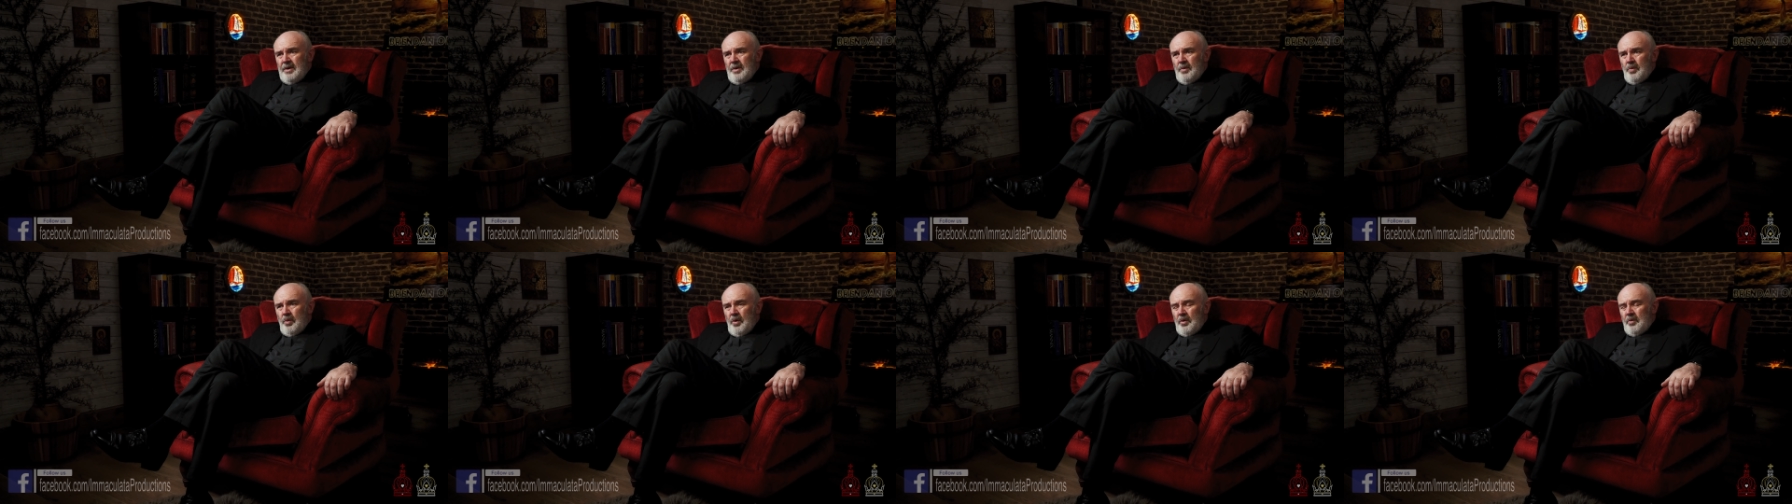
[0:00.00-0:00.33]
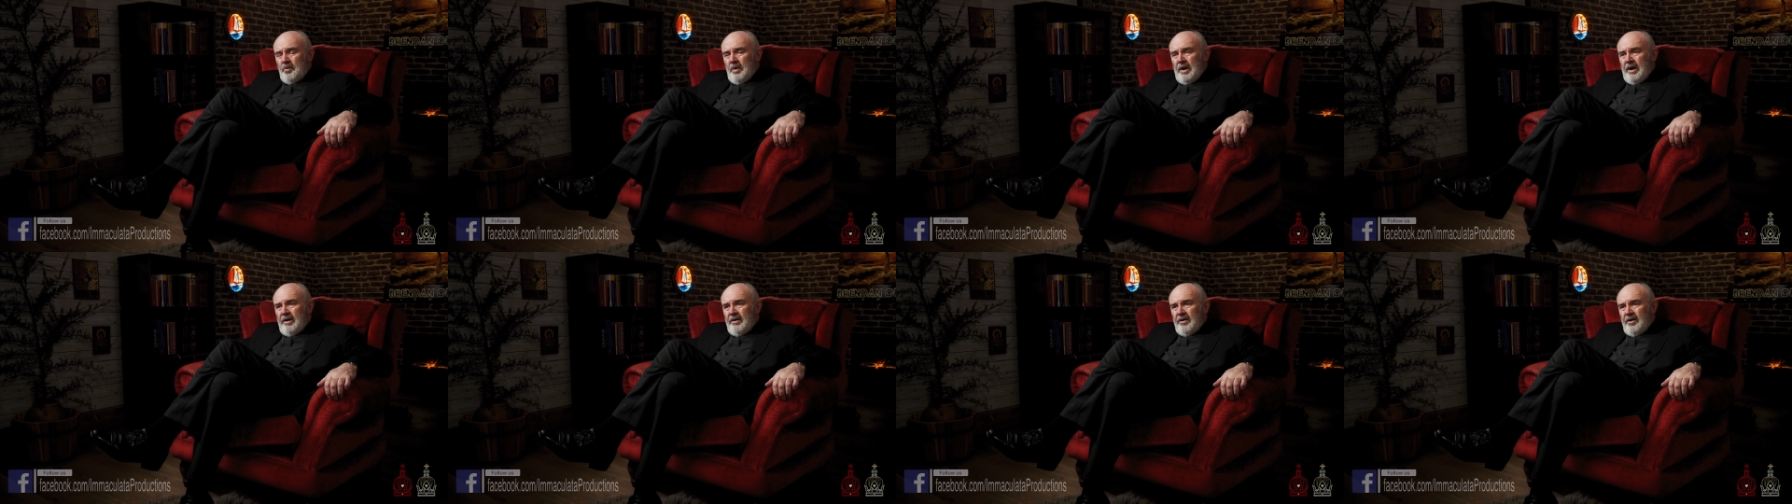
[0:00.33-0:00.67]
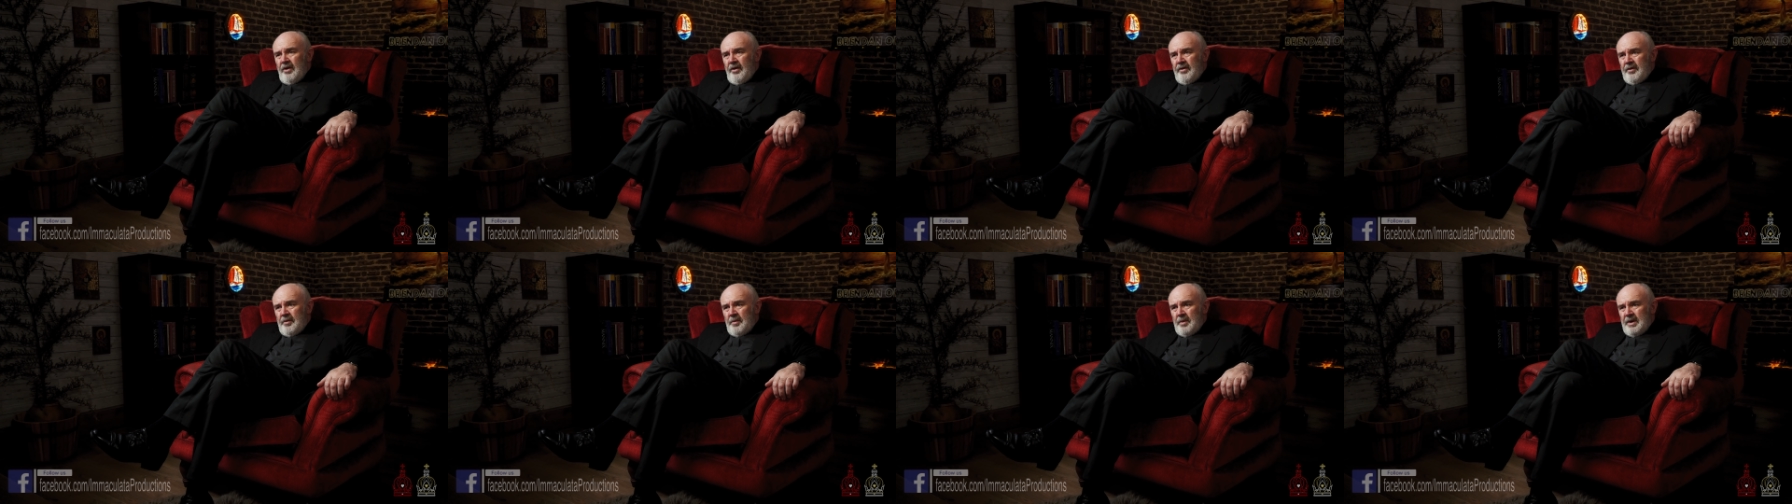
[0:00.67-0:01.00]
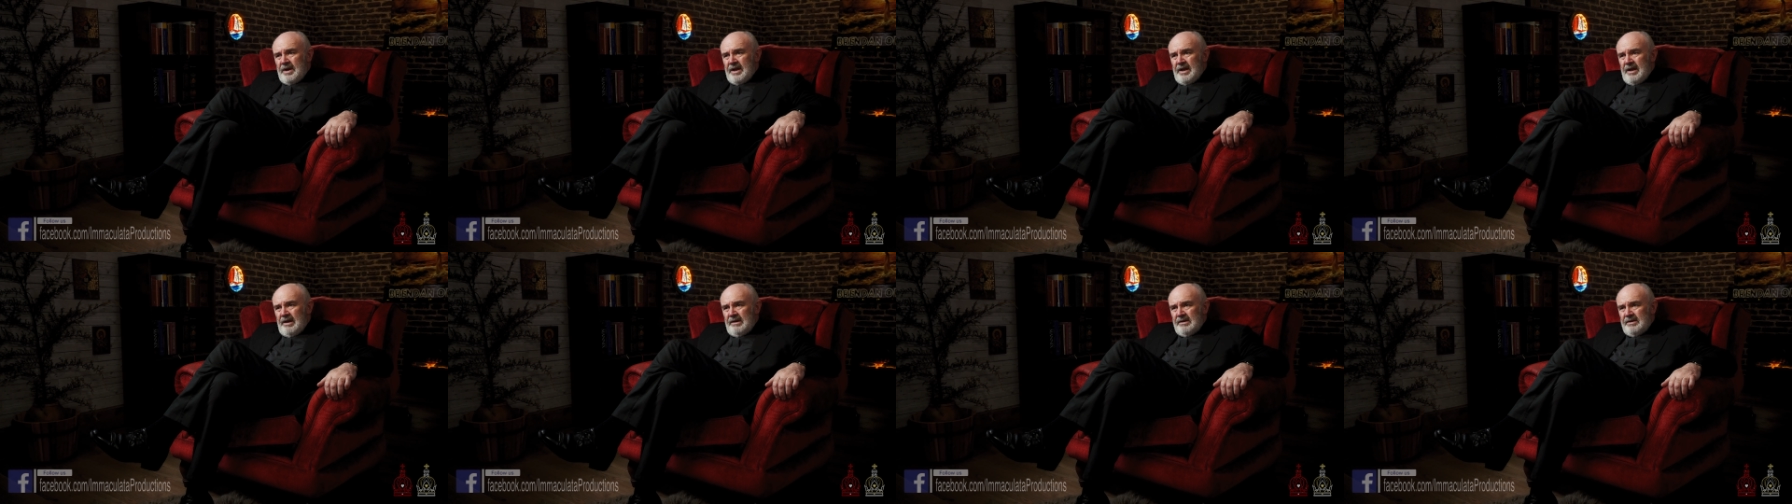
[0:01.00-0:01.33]
one way or another, were
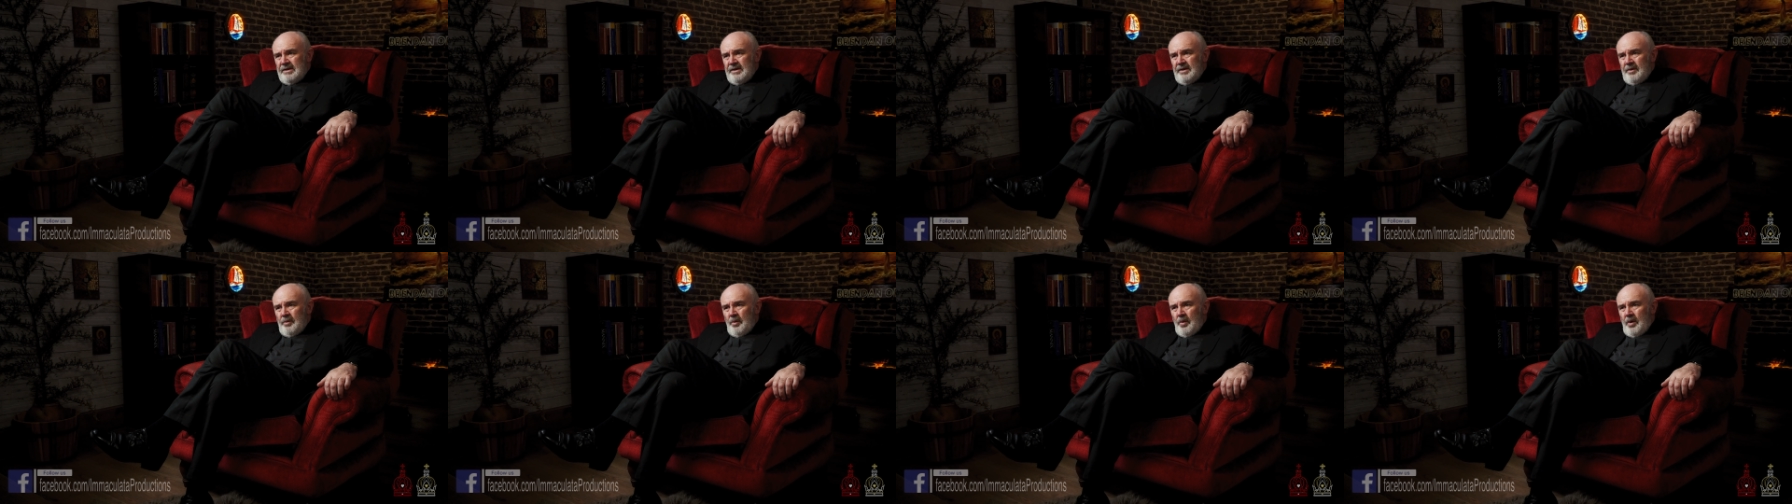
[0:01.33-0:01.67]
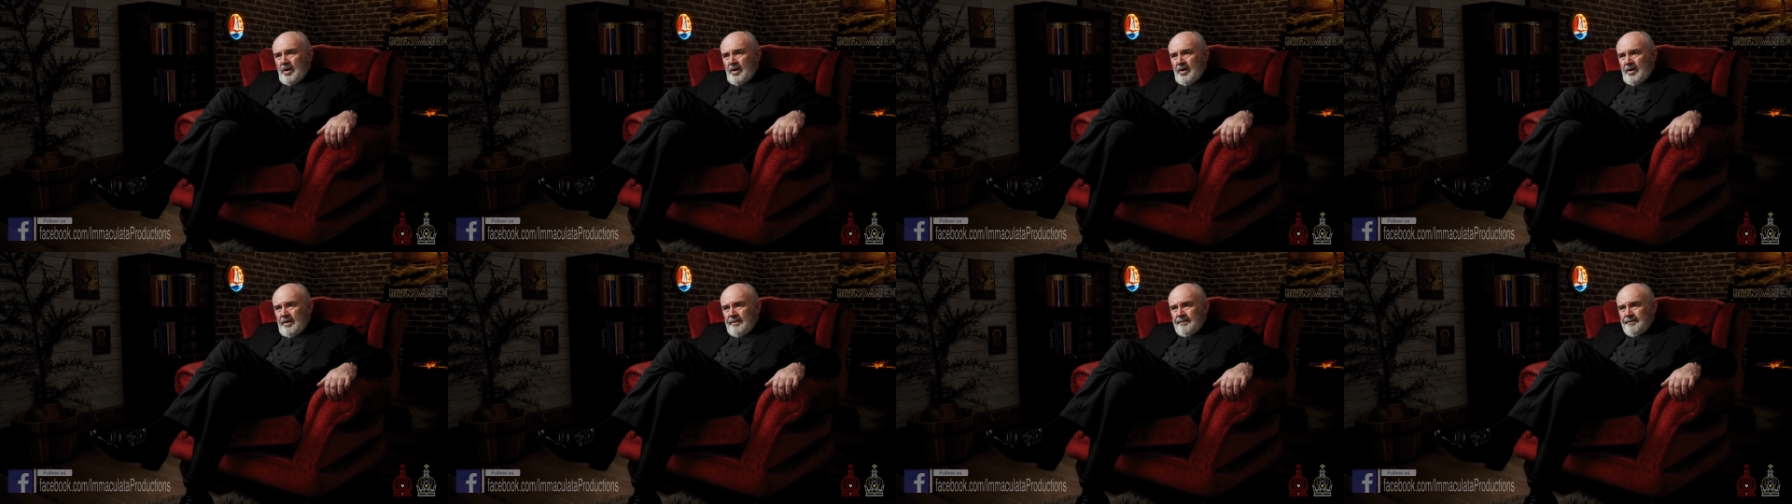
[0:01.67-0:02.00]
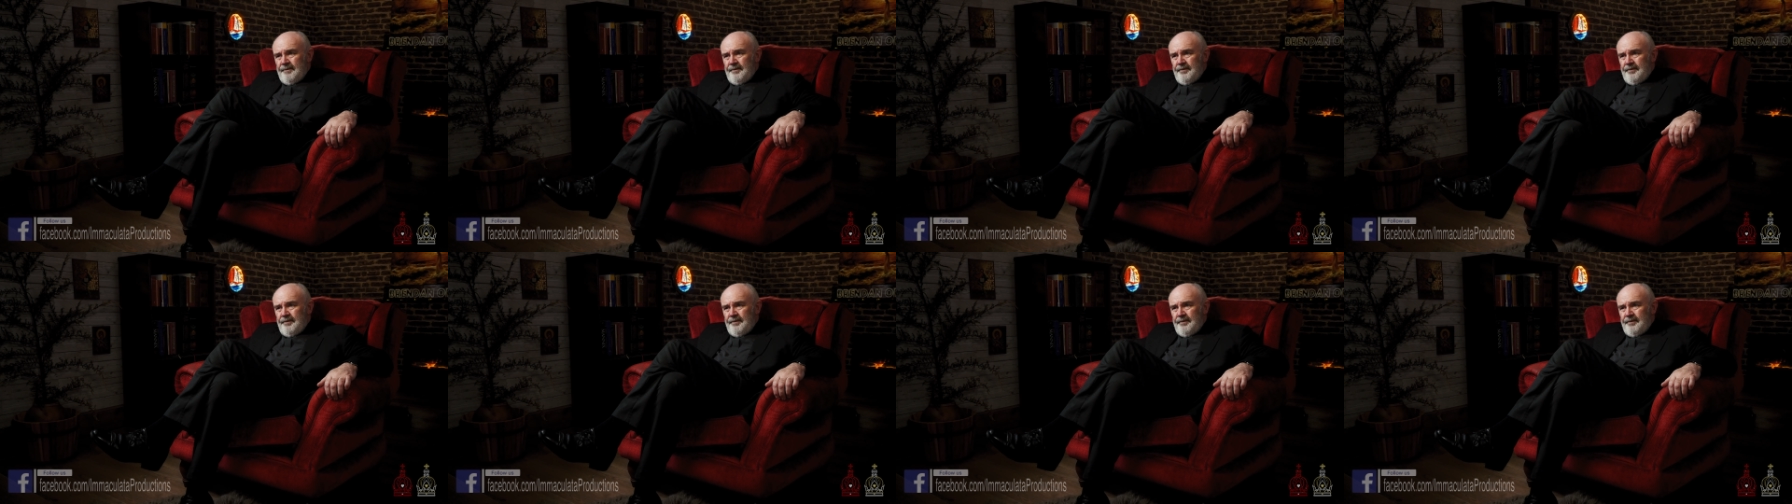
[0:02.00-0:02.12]
killed in the war.